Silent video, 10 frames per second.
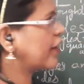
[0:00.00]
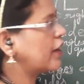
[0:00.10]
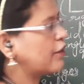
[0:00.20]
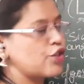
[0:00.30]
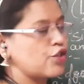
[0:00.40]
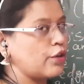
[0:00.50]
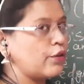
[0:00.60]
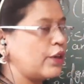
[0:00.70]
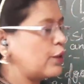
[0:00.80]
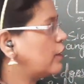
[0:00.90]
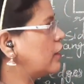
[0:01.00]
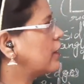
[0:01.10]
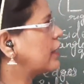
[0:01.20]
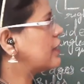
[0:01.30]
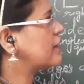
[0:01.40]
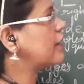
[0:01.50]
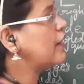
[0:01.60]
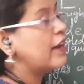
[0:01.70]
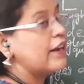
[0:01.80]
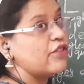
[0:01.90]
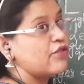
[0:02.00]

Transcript: figure which you are going to learn is a